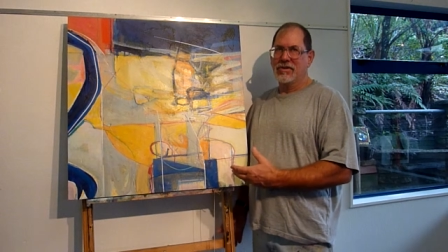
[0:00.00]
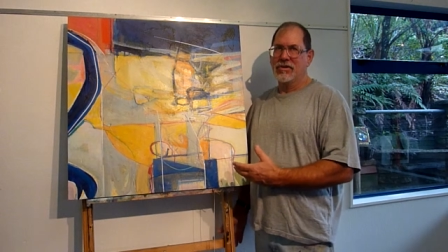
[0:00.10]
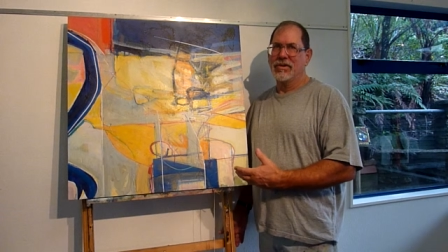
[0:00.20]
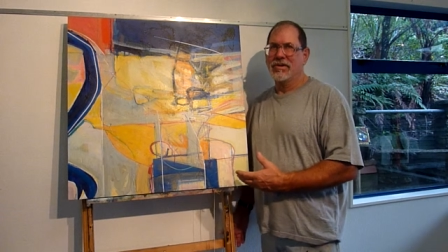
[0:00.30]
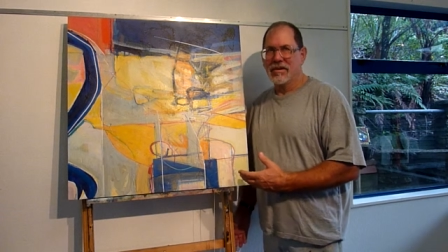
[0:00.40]
to
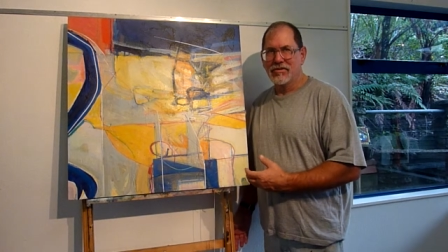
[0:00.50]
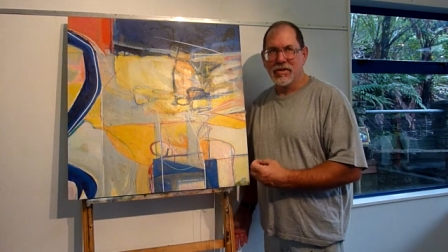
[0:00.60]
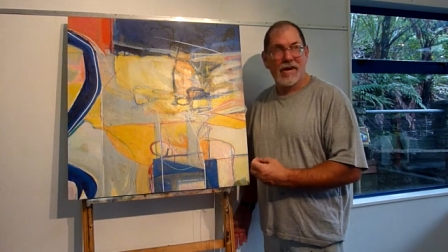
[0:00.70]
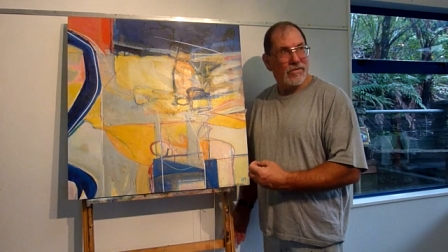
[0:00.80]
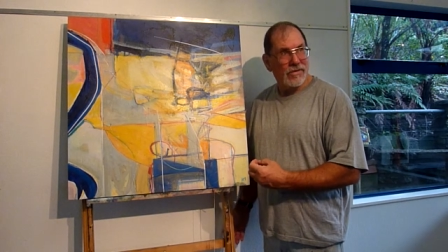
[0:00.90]
it. It
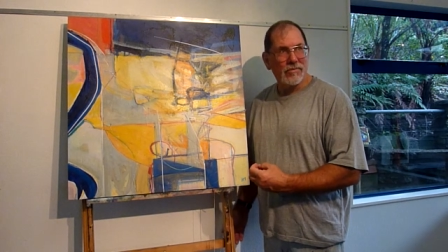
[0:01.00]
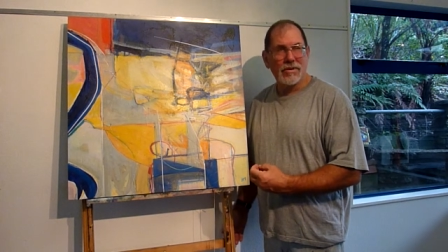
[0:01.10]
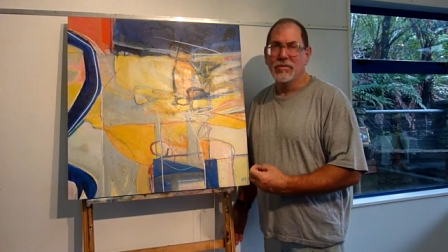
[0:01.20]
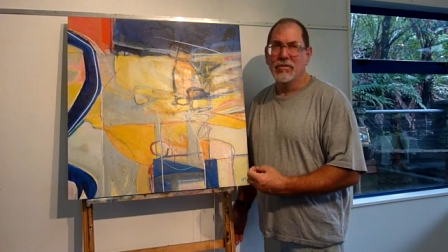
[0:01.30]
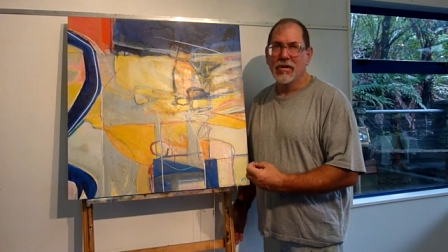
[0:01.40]
drives some
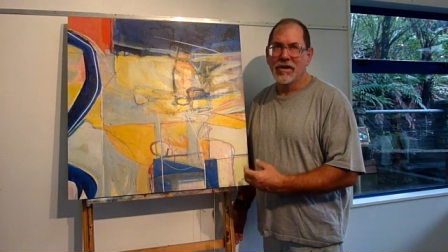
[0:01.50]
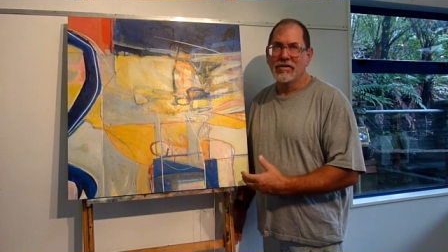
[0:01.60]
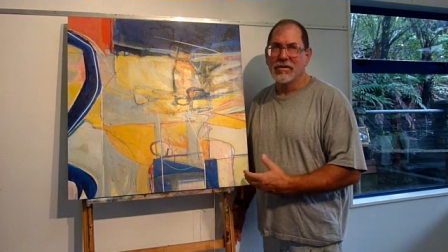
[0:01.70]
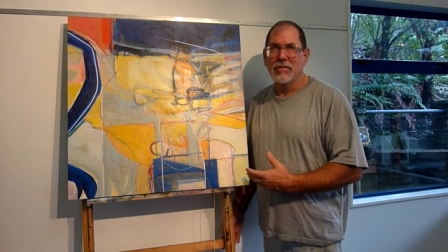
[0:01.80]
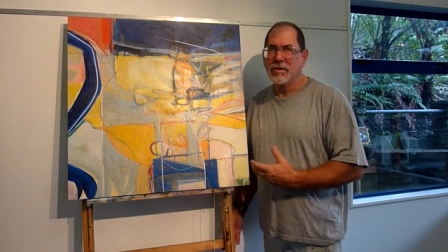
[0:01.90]
people
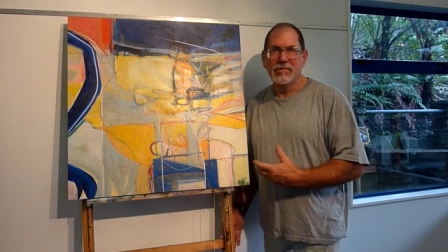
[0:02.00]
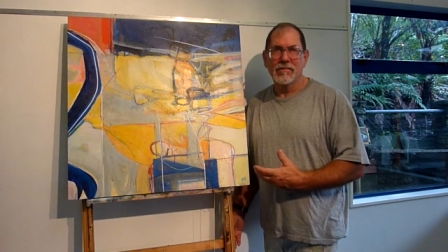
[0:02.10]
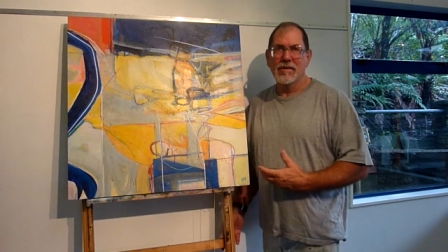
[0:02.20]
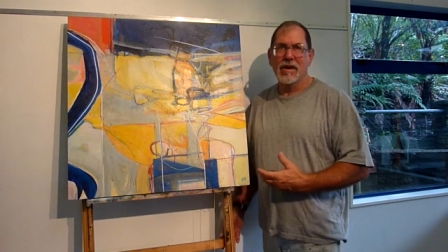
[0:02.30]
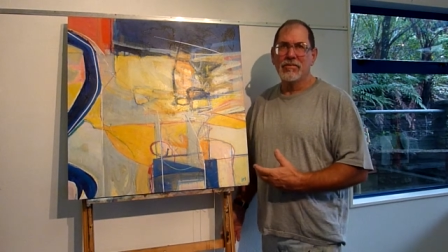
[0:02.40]
crazy, but
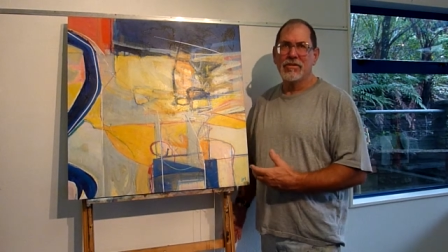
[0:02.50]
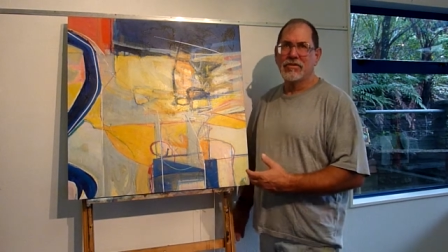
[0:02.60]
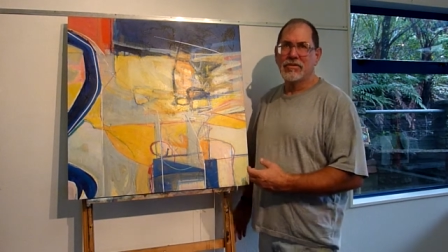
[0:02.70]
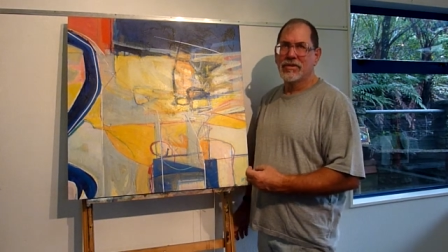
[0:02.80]
I'm used